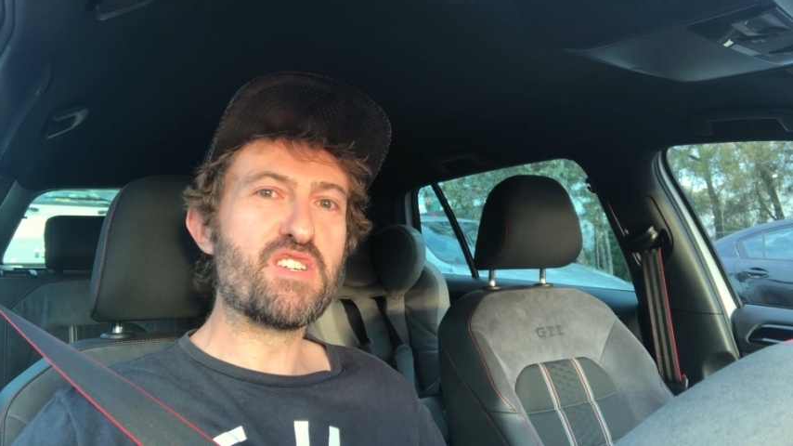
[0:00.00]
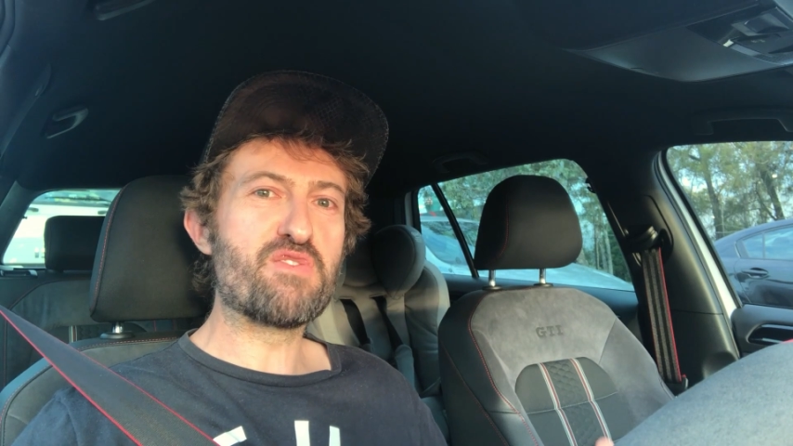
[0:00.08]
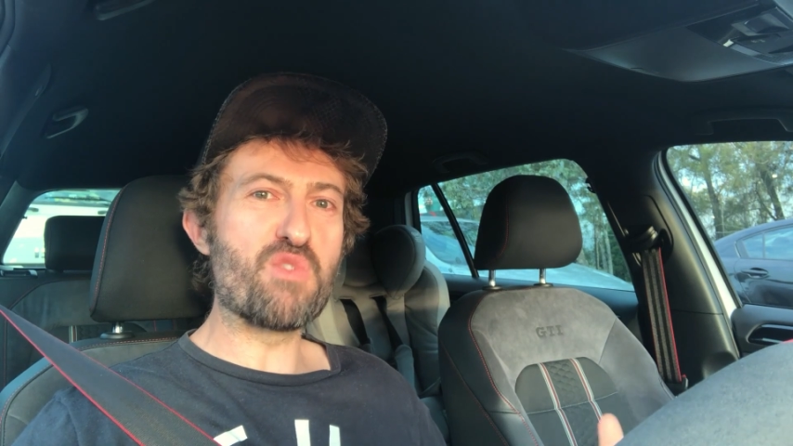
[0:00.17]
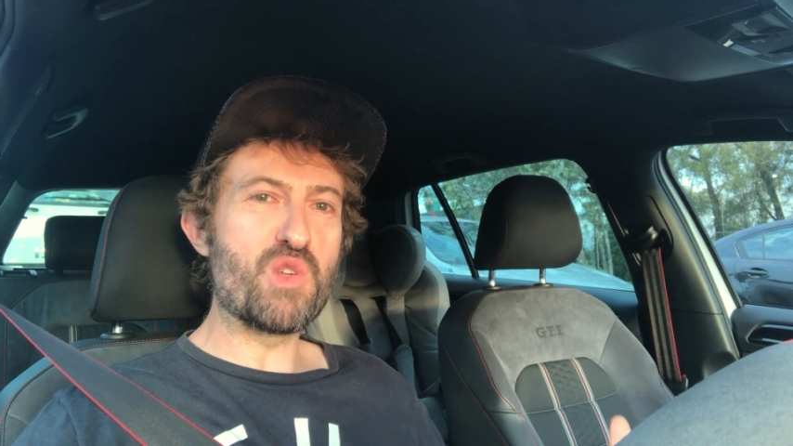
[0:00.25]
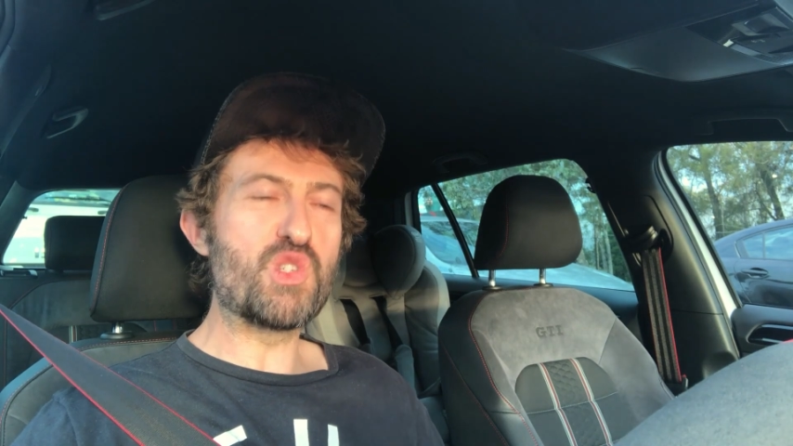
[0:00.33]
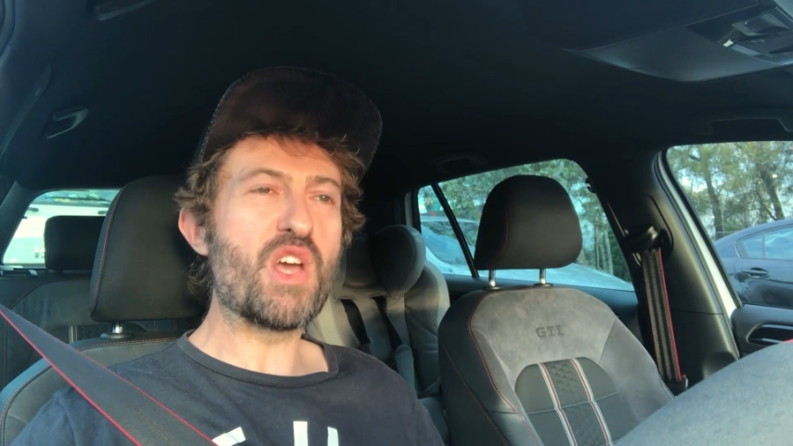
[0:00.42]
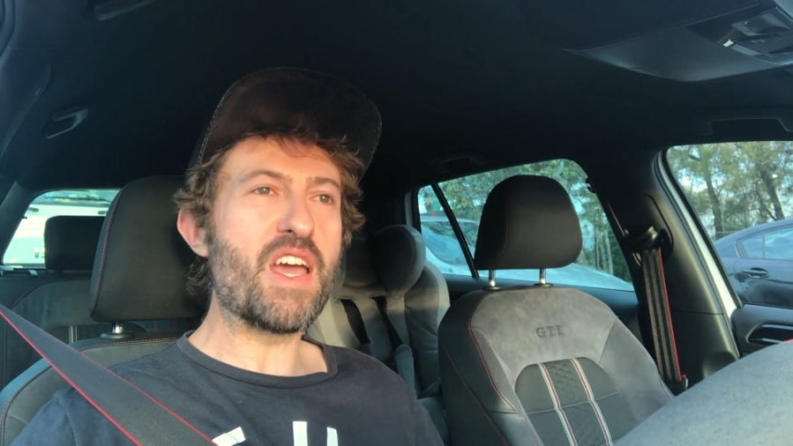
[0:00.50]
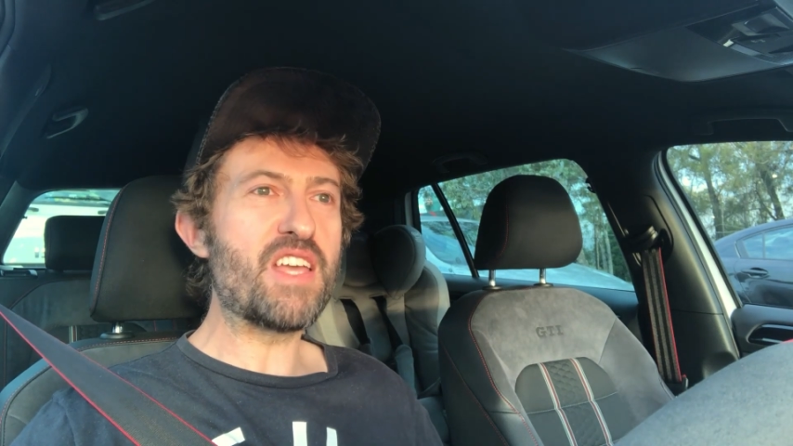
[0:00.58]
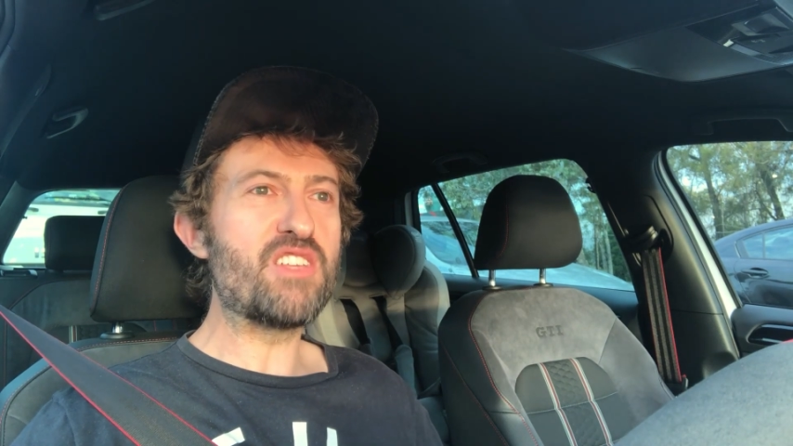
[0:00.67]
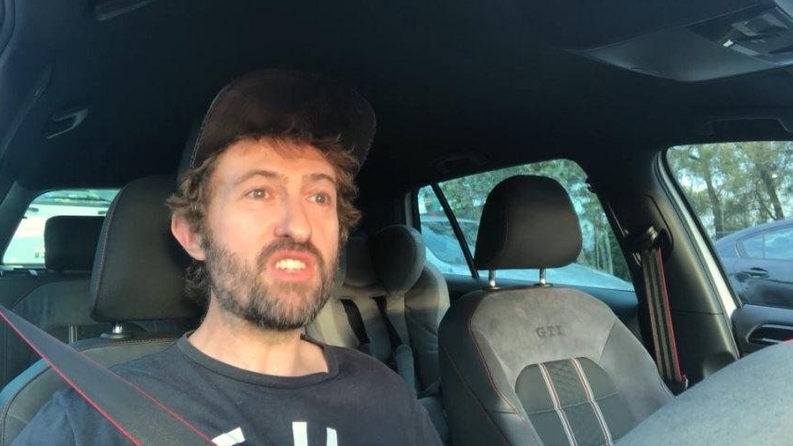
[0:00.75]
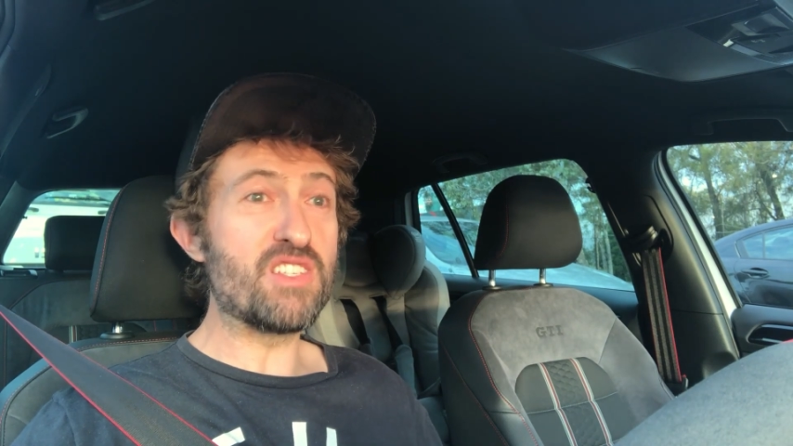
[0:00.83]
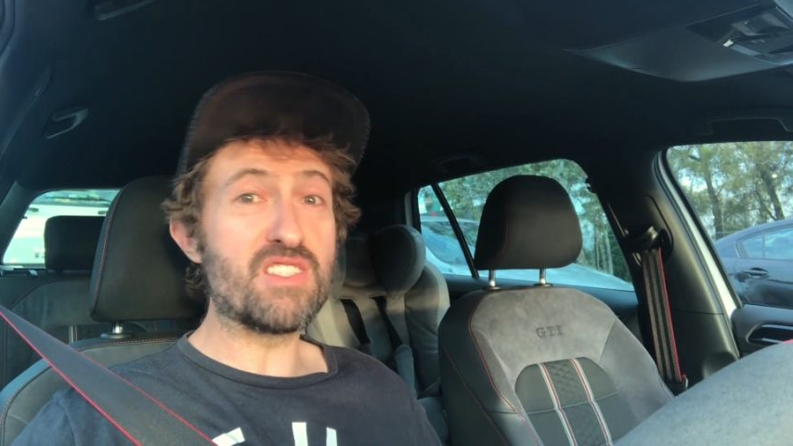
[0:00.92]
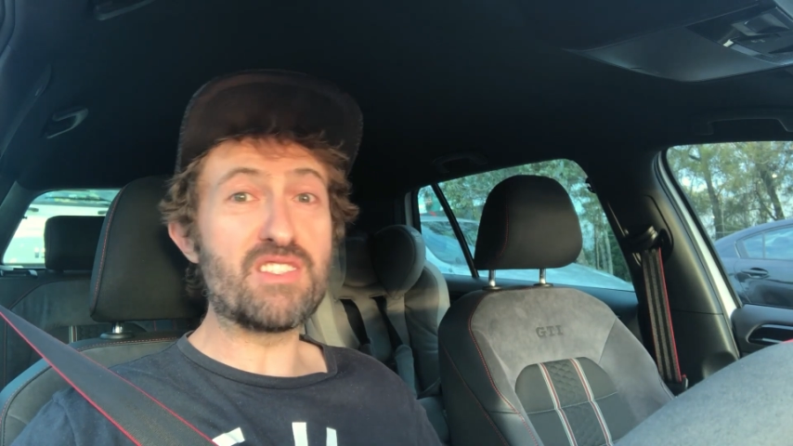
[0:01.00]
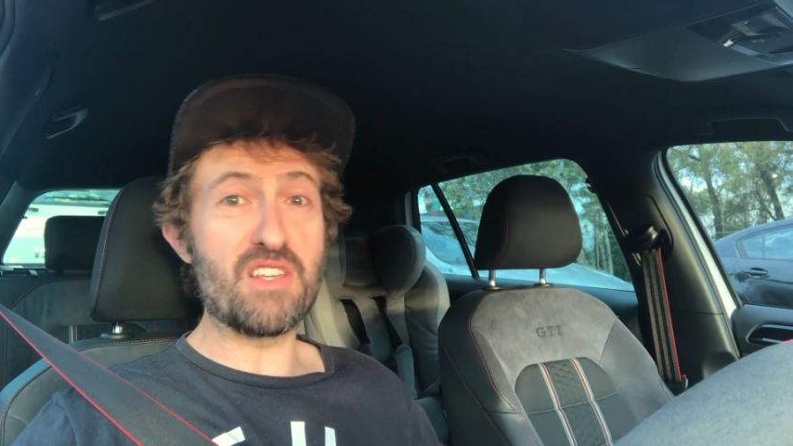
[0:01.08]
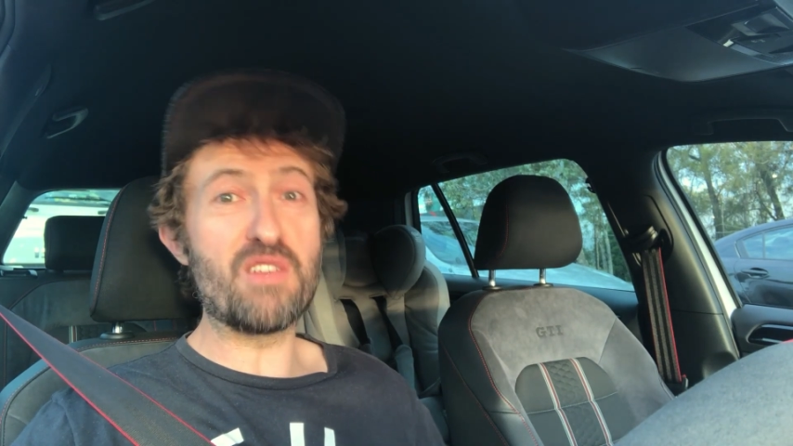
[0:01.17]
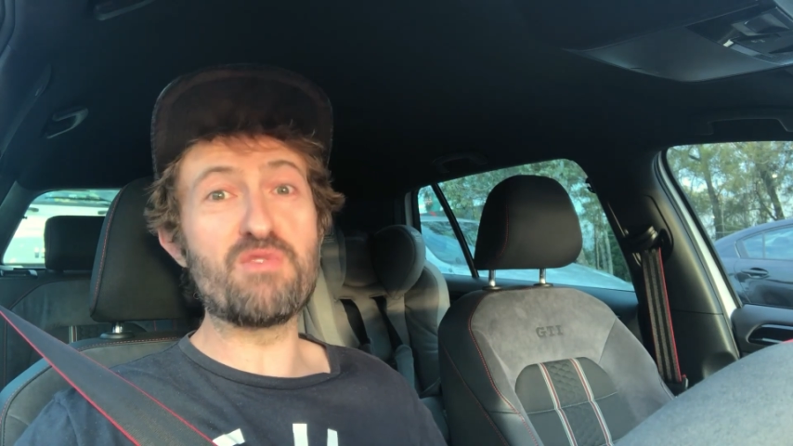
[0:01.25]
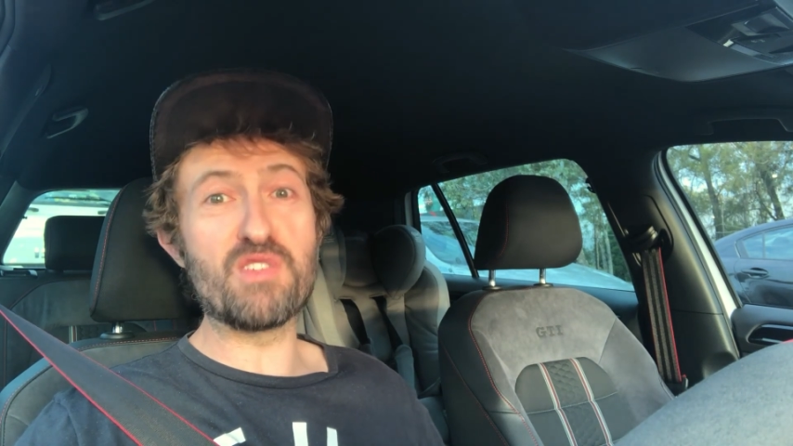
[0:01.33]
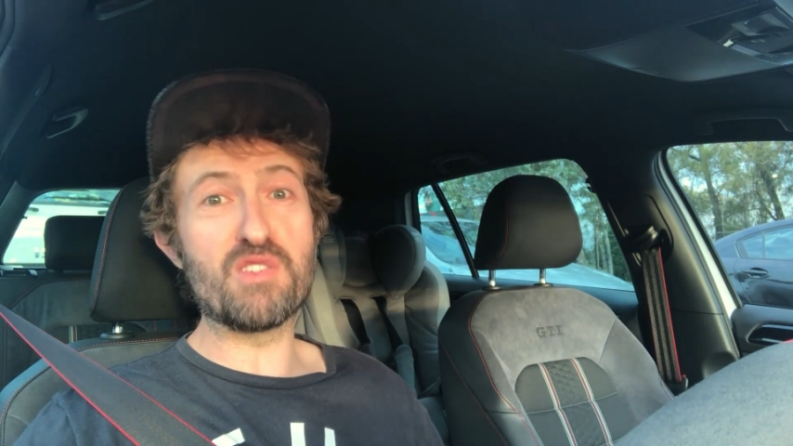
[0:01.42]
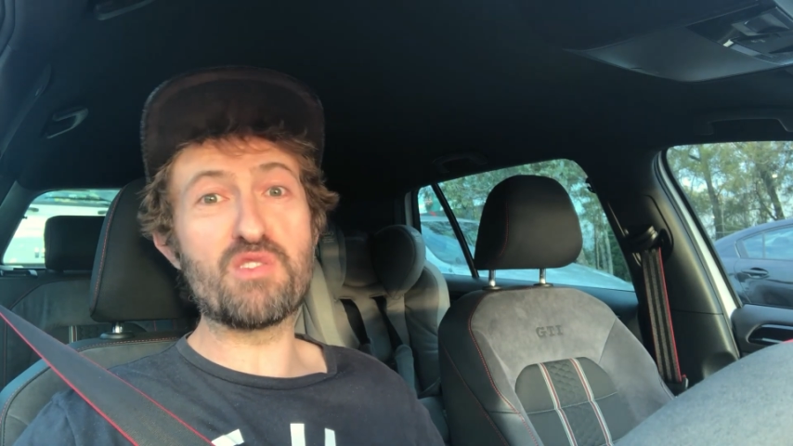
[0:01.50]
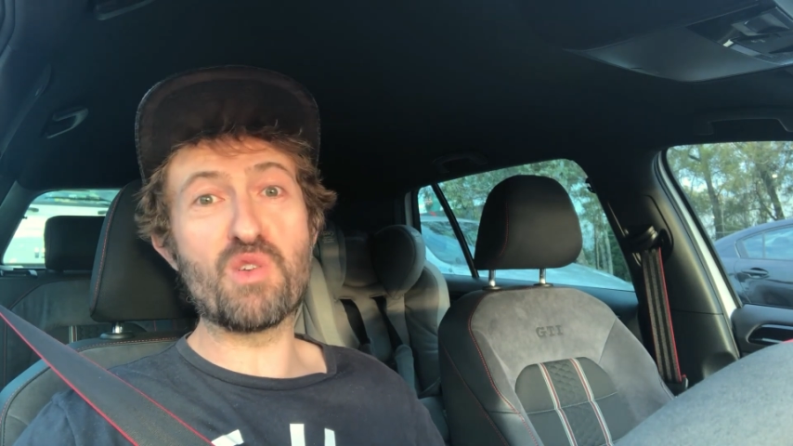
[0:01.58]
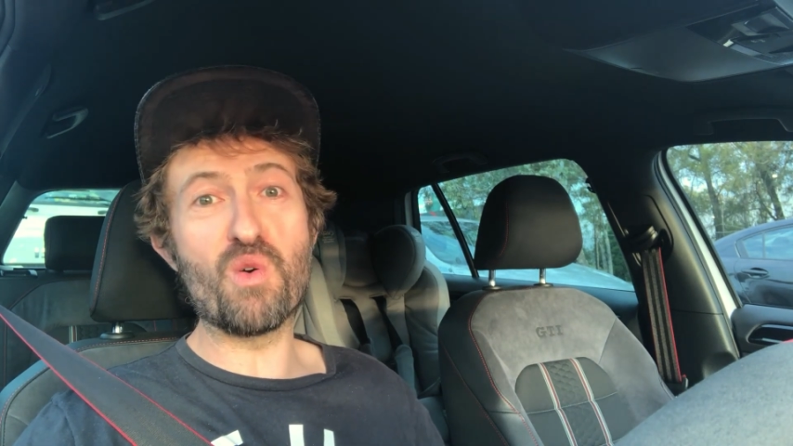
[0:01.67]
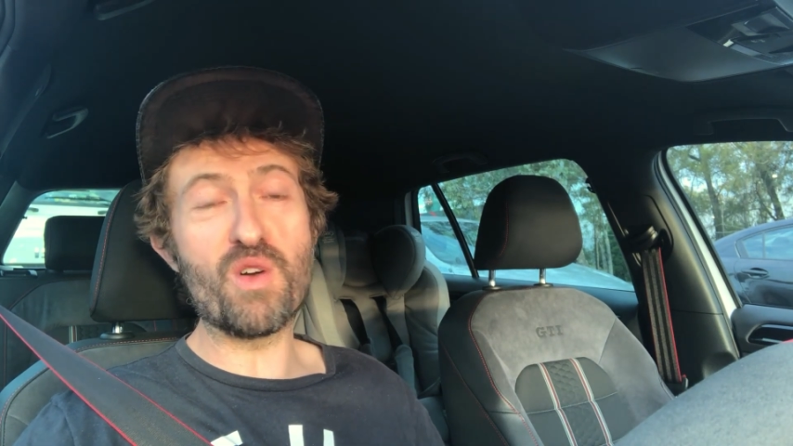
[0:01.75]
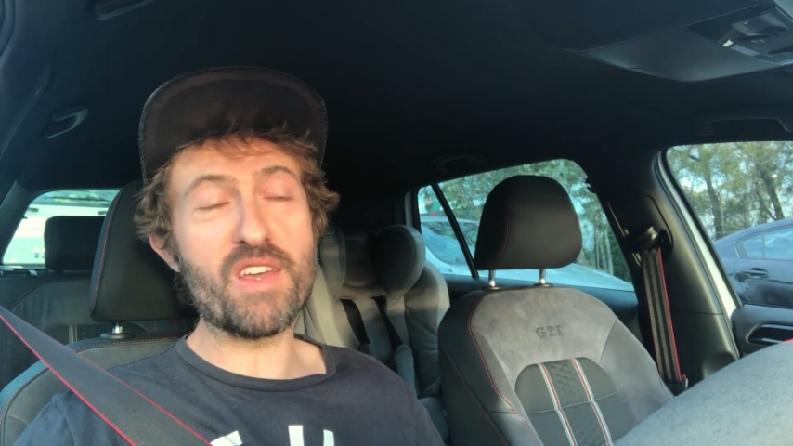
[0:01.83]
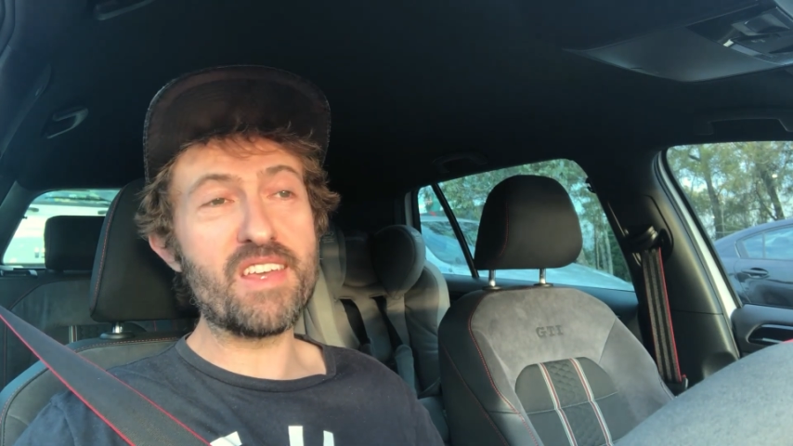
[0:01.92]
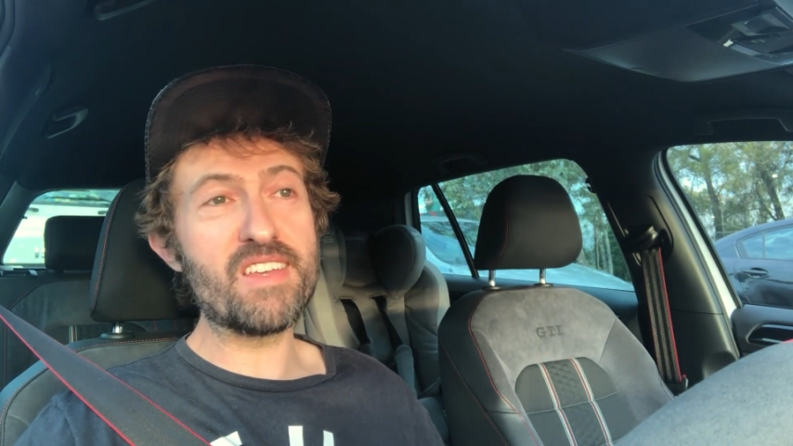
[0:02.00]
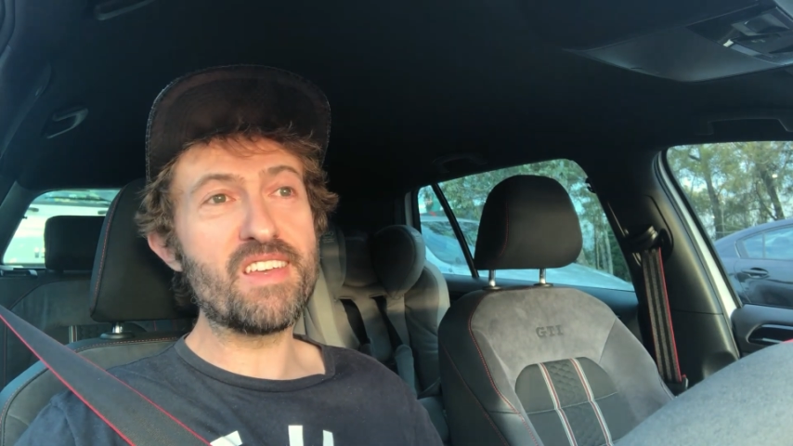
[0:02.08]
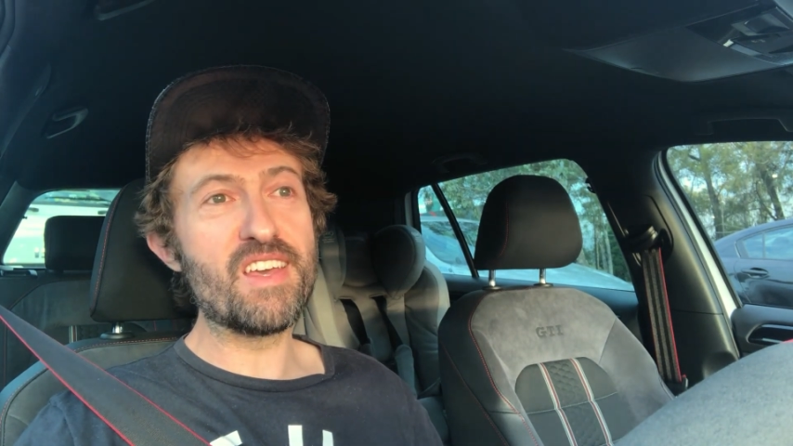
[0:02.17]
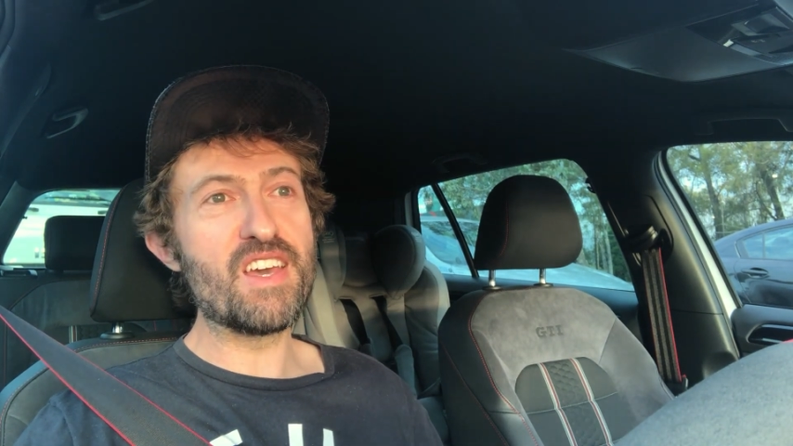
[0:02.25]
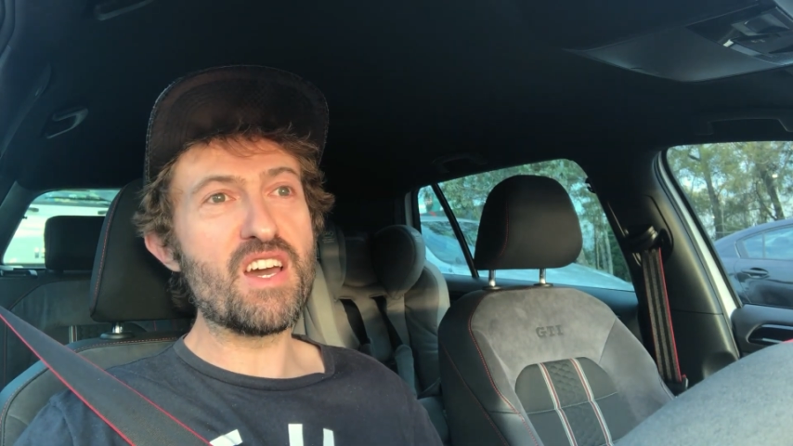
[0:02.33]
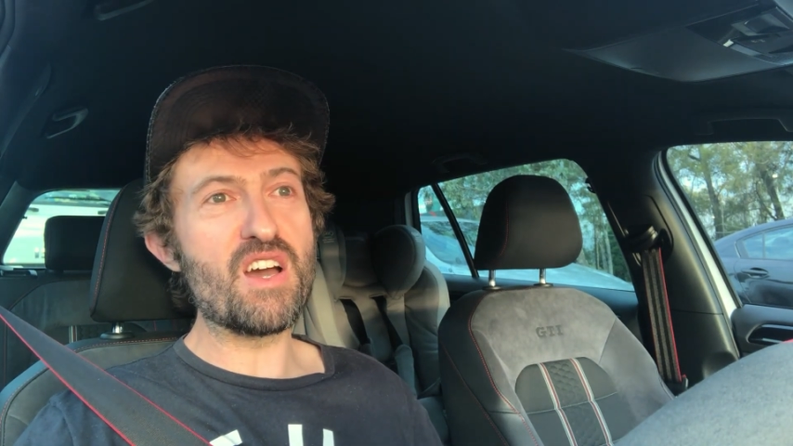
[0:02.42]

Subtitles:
for a change instead of just talking.